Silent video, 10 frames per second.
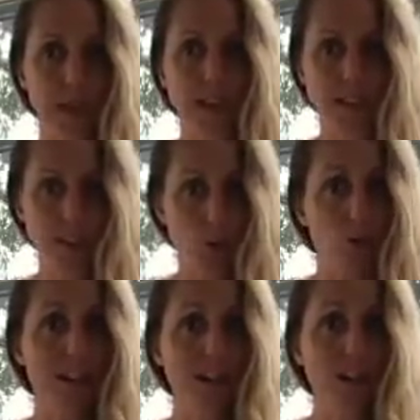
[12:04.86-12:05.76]
being
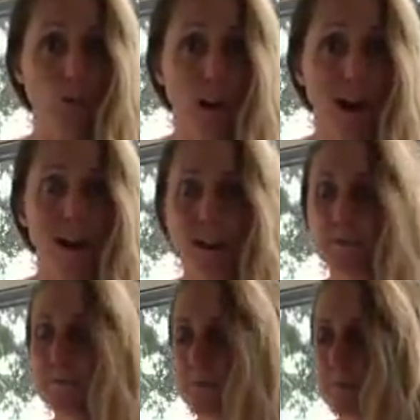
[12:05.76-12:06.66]
thought leader you are.
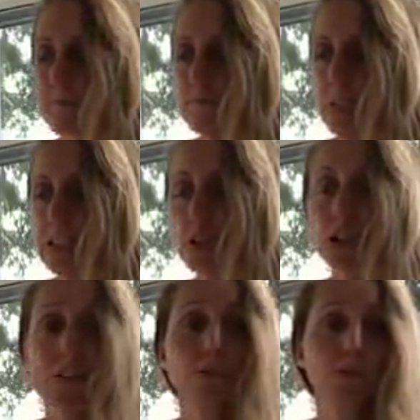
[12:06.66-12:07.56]
And your
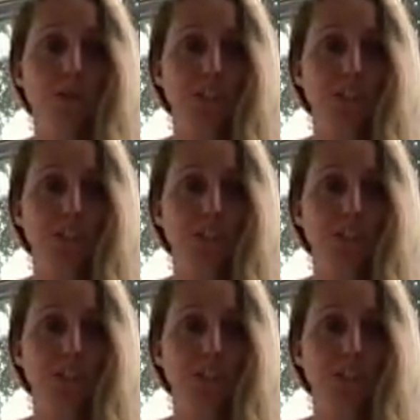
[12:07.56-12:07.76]
level in